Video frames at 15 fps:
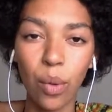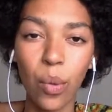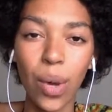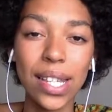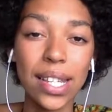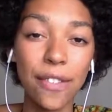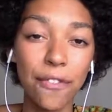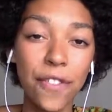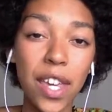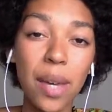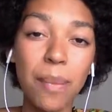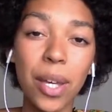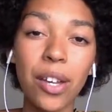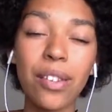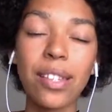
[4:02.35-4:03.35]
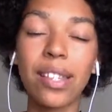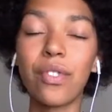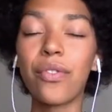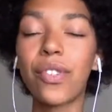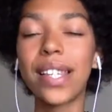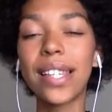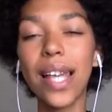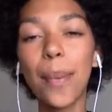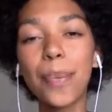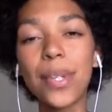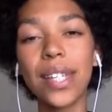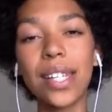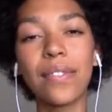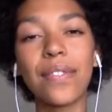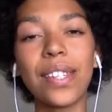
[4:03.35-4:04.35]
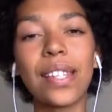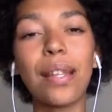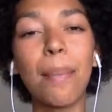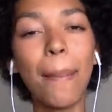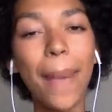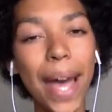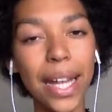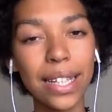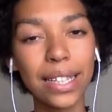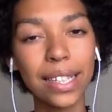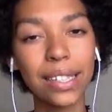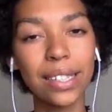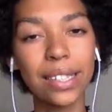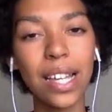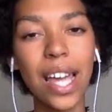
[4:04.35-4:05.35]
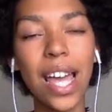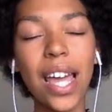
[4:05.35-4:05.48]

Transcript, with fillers: Whilst the female is the receptive, is the magnet,